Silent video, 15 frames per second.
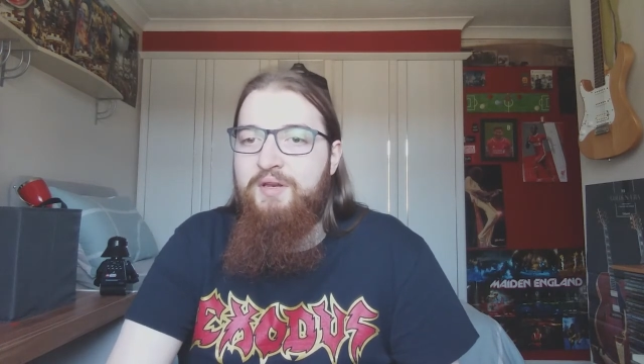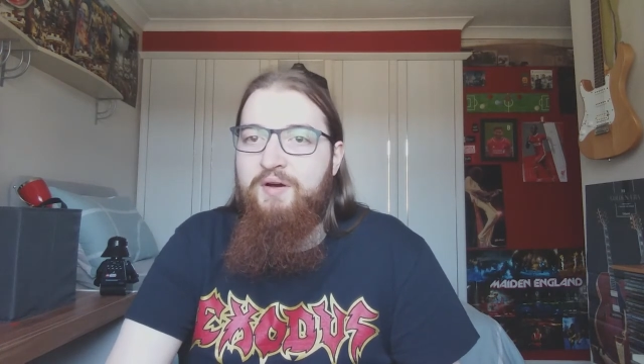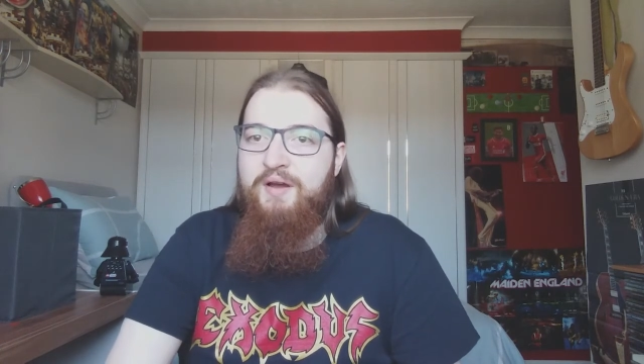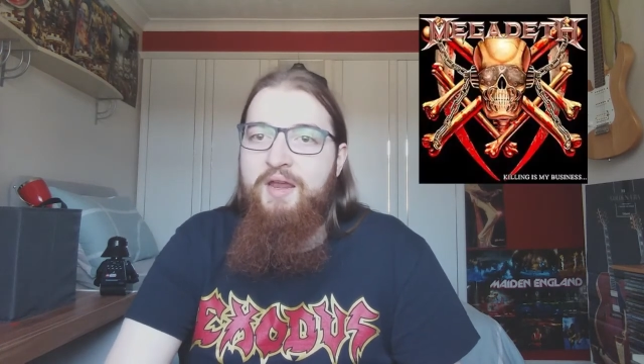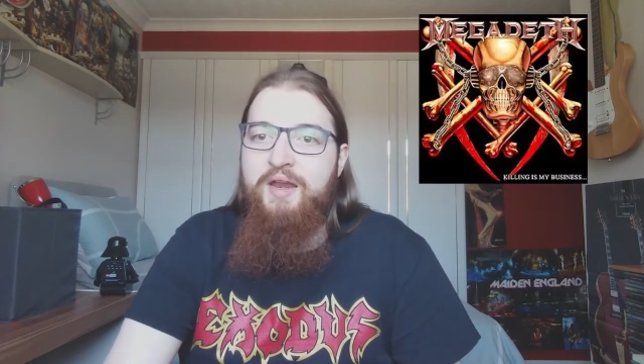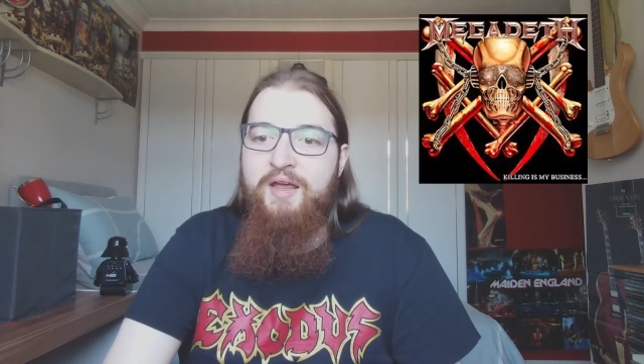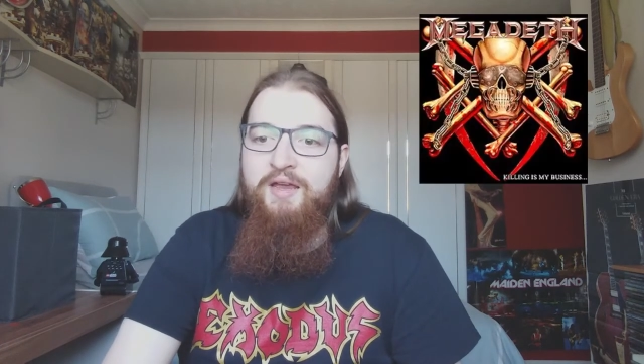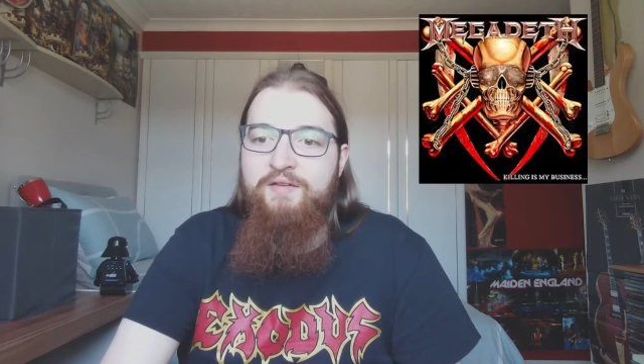
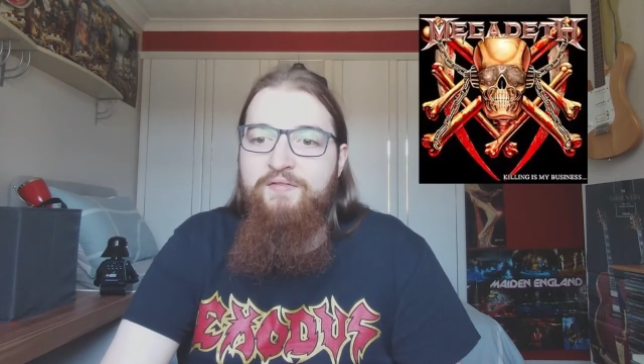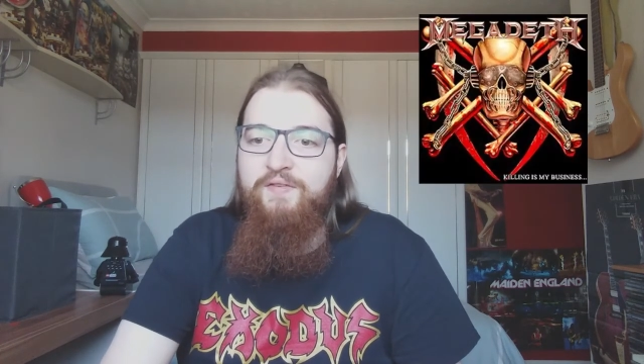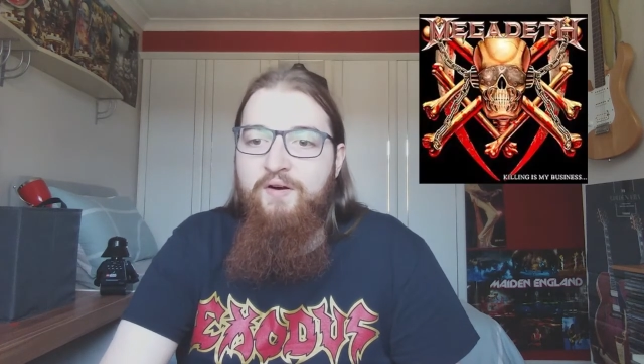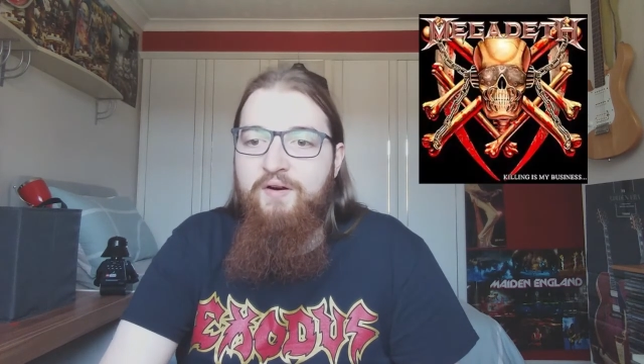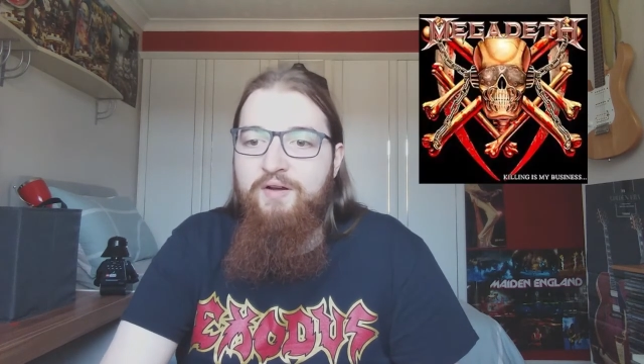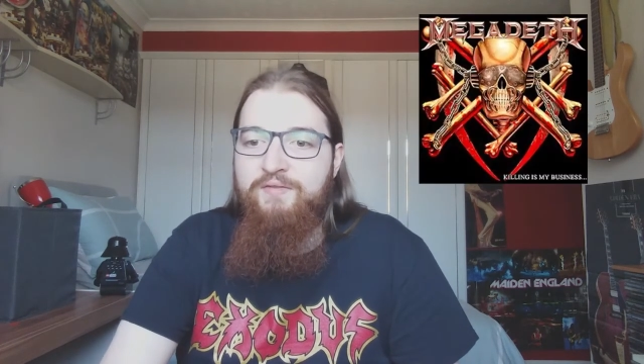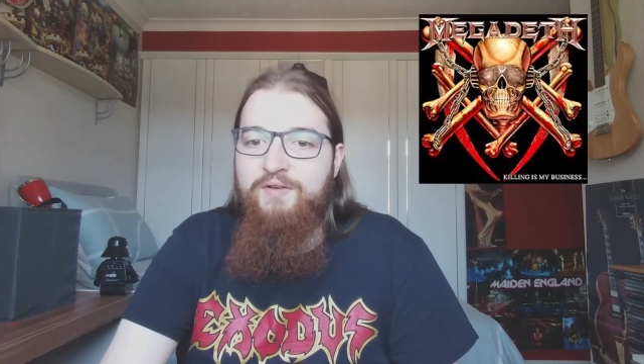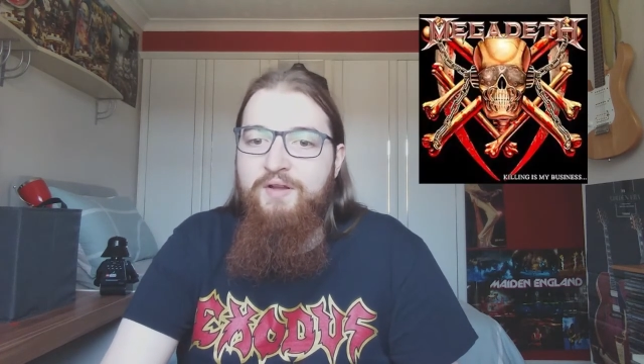
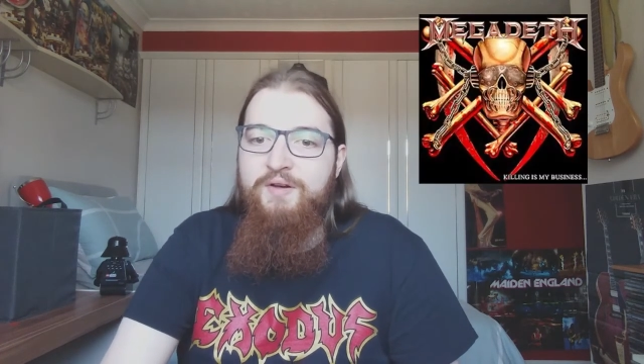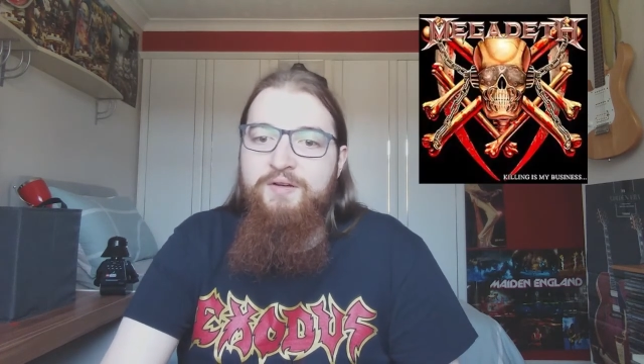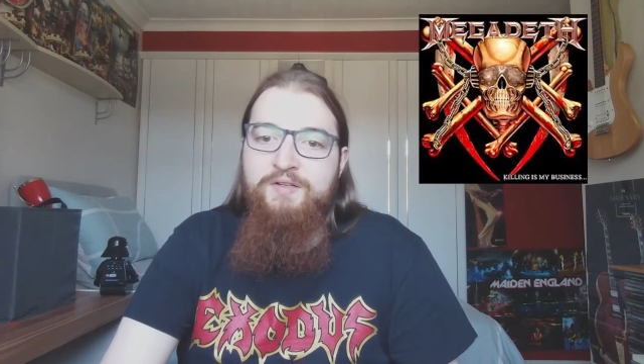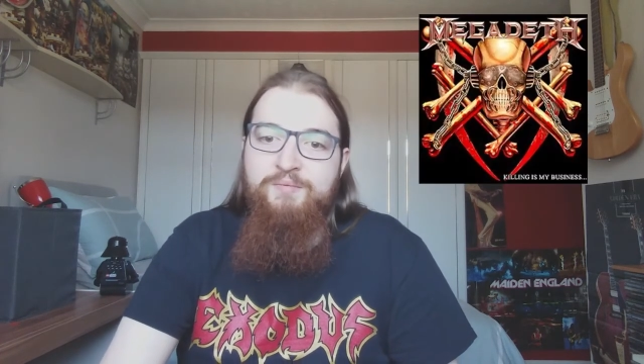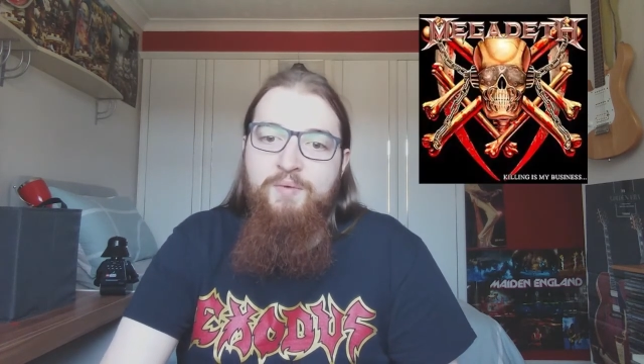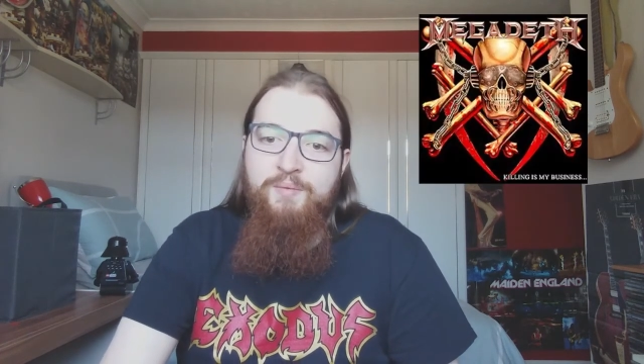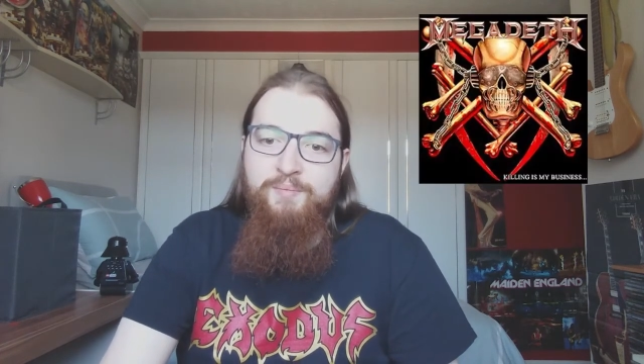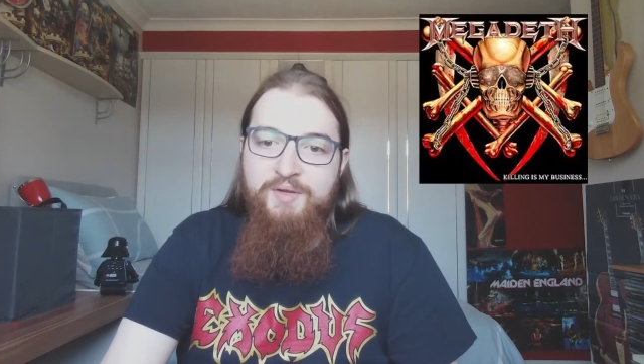1985, Killing Is
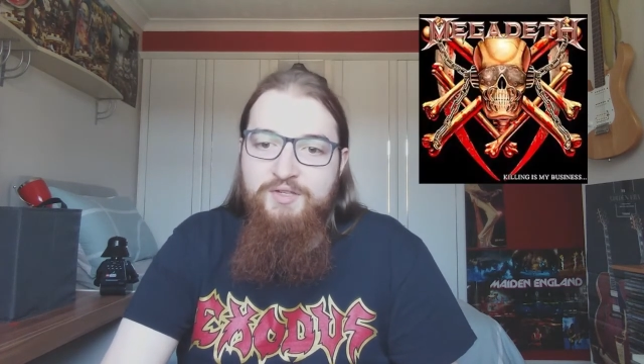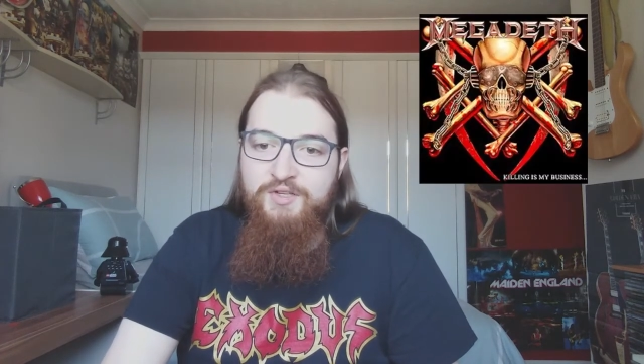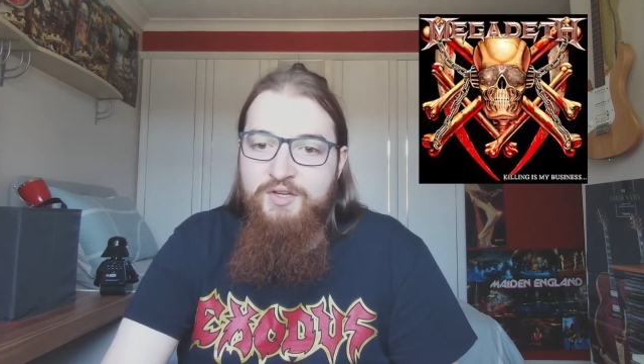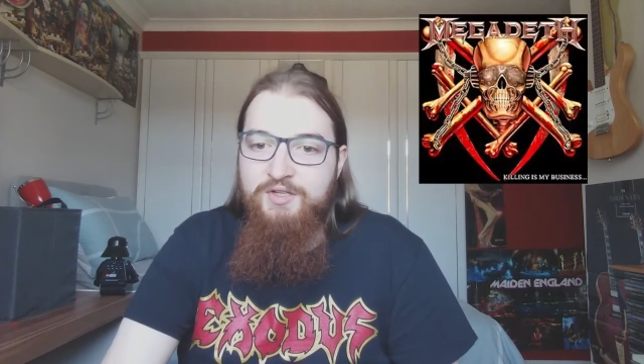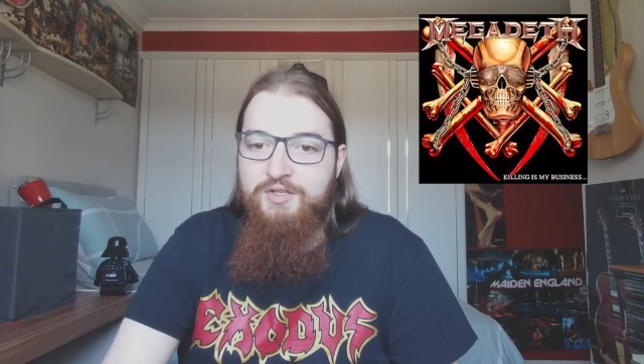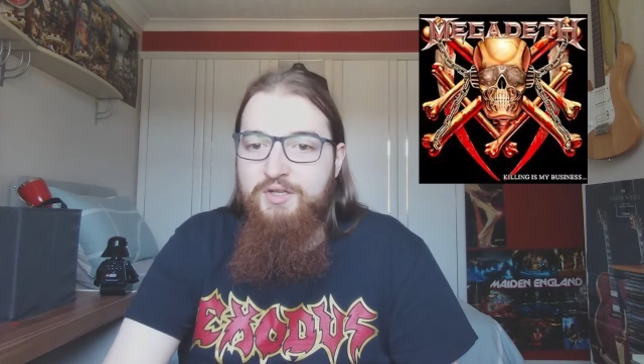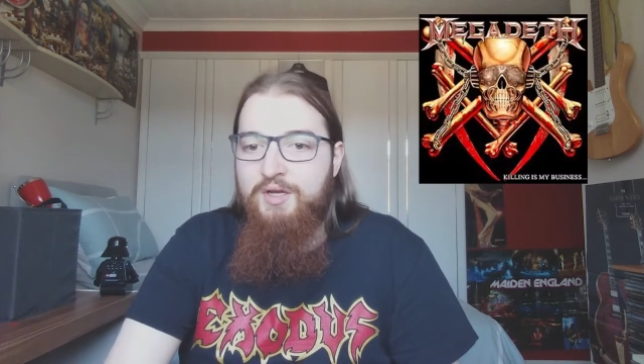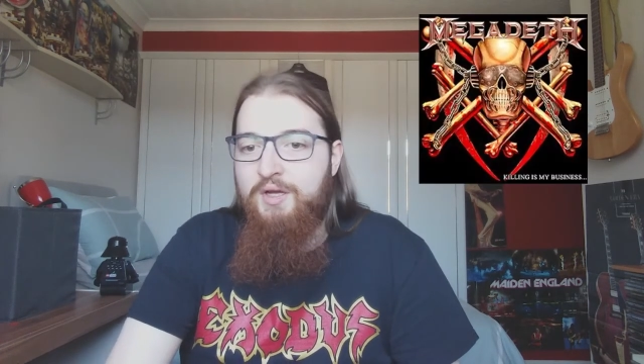My
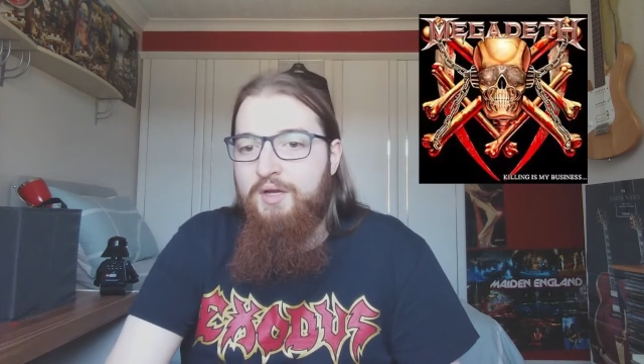Business.